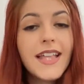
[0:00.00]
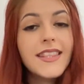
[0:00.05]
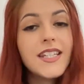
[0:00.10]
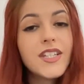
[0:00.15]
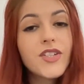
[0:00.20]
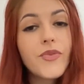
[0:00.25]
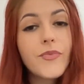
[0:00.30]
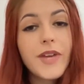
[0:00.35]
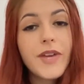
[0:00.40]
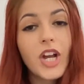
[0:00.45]

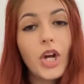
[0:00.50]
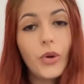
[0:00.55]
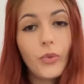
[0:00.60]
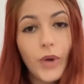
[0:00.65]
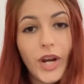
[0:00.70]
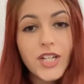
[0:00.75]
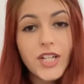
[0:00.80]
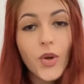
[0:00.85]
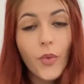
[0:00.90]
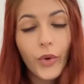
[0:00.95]
This could be a
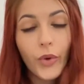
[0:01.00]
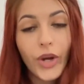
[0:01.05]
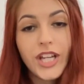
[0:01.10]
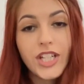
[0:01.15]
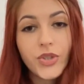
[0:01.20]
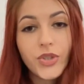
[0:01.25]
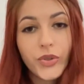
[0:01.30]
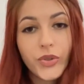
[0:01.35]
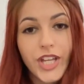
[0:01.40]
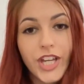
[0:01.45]
great way
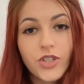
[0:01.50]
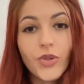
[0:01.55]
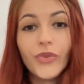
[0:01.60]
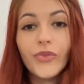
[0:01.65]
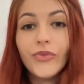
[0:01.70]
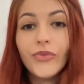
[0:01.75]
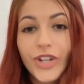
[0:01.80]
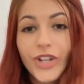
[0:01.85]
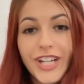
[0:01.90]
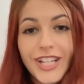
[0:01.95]
to get your foot